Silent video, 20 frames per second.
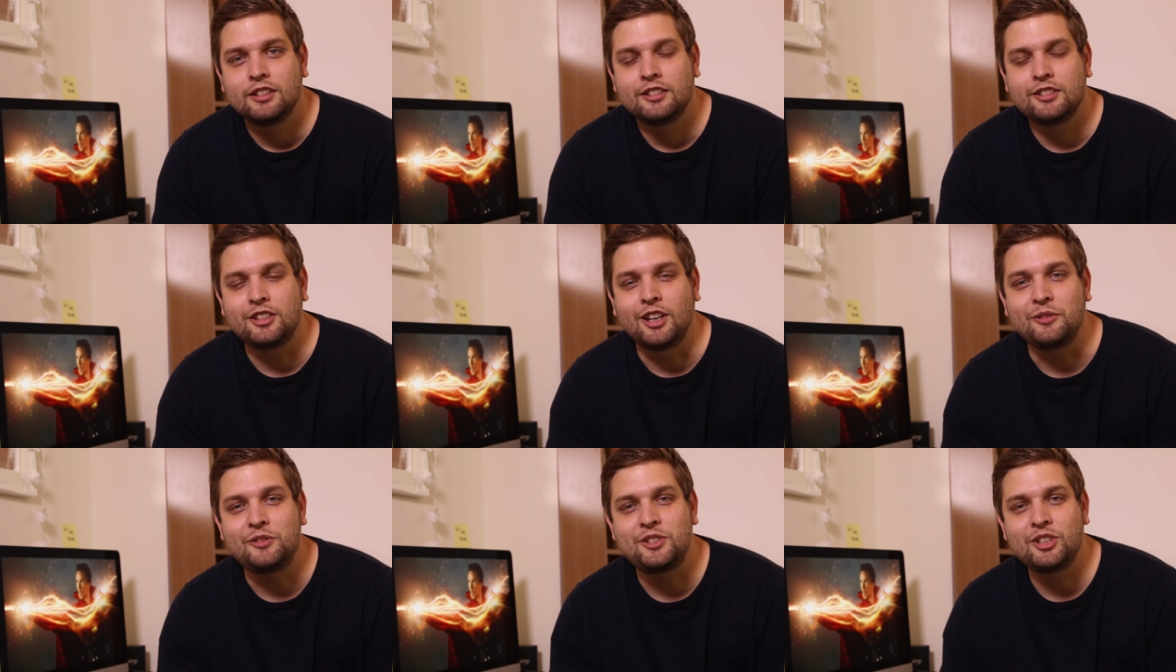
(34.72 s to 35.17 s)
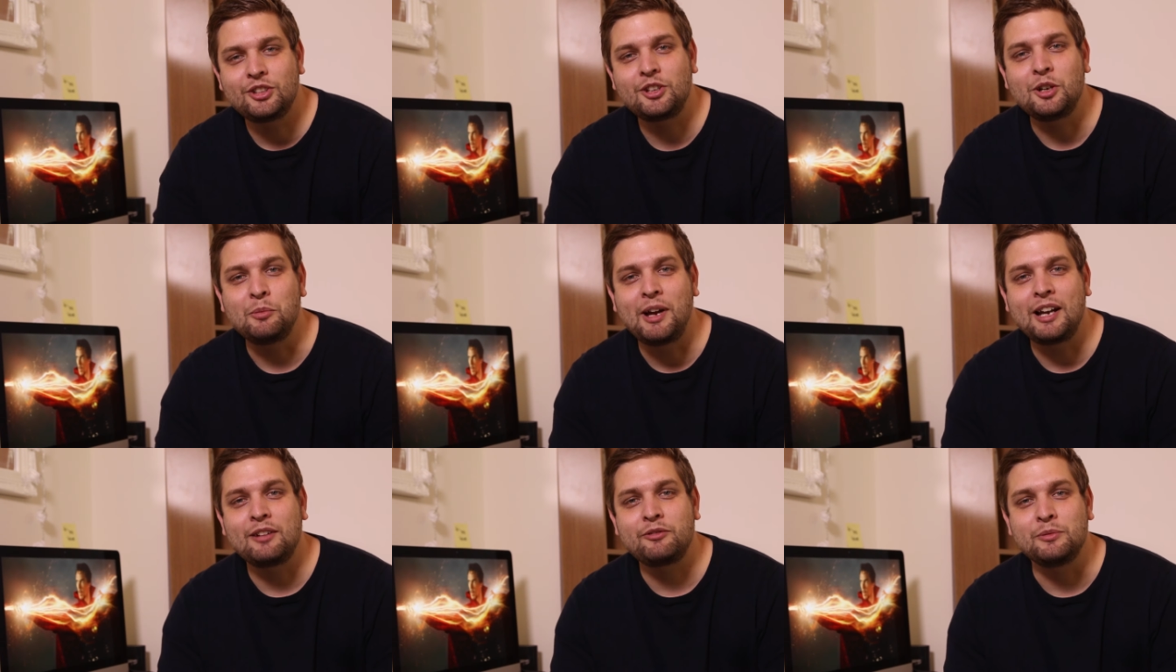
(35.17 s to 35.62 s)
So I've just
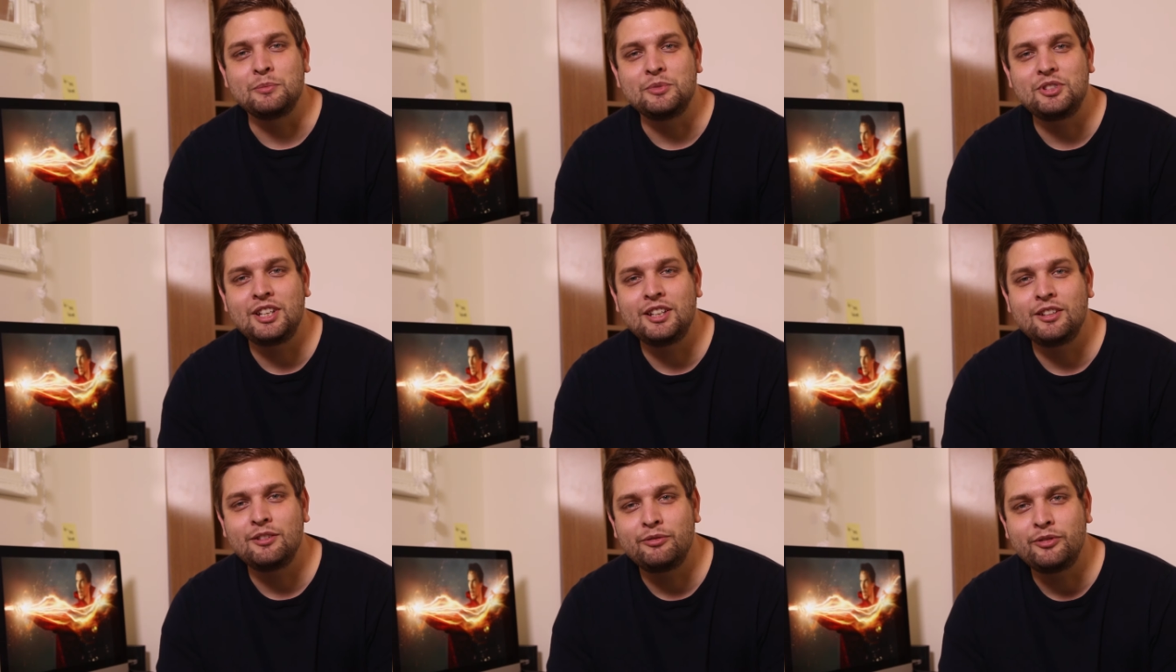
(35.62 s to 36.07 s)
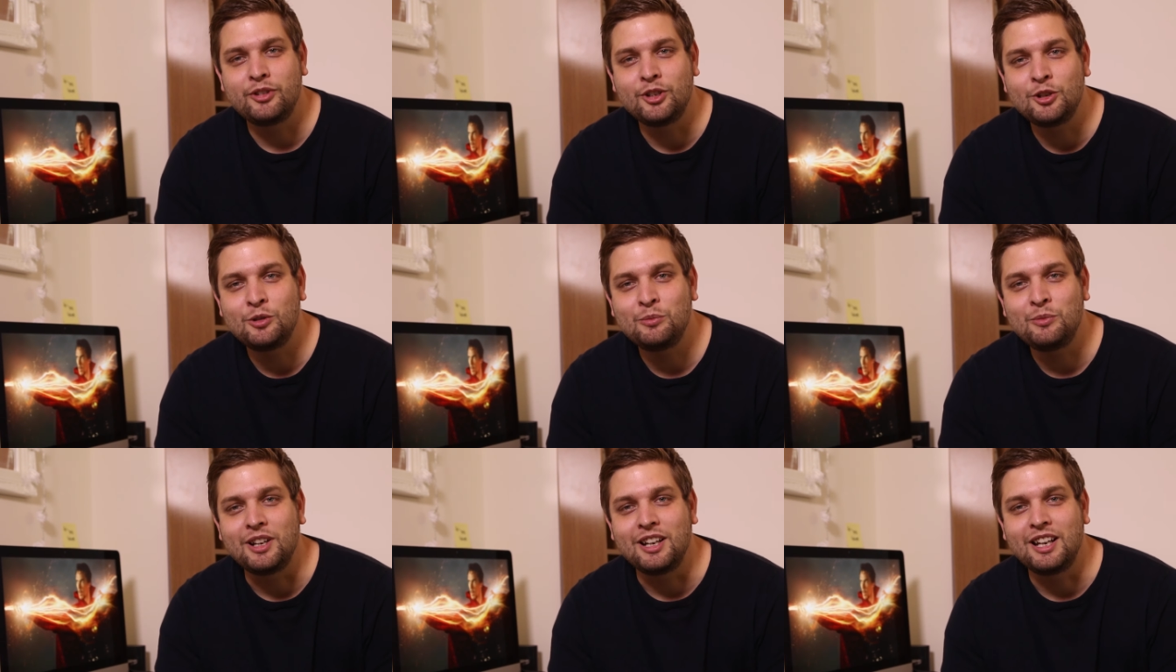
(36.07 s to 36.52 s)
got back from seeing the
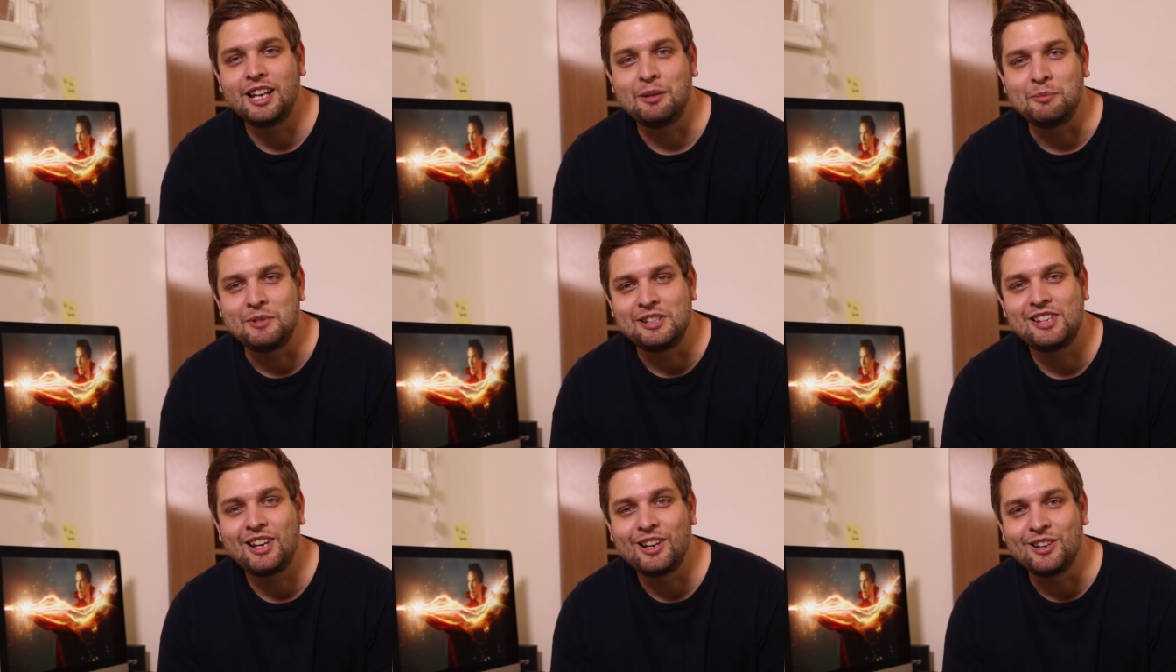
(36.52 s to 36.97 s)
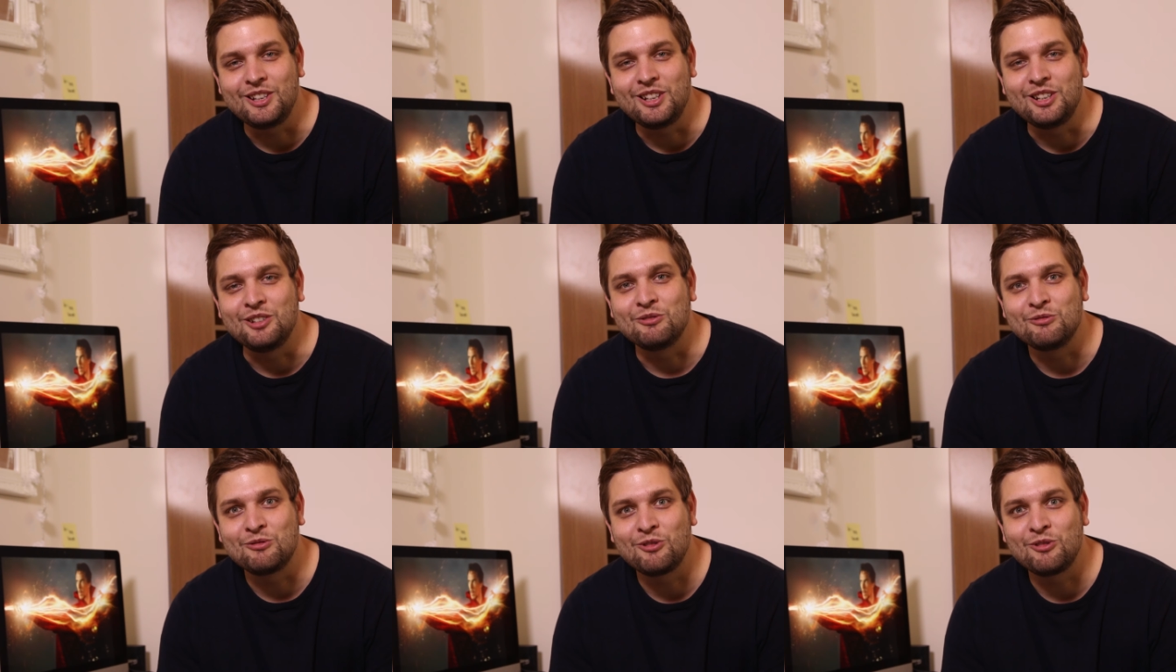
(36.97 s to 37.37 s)
film, and let me tell you,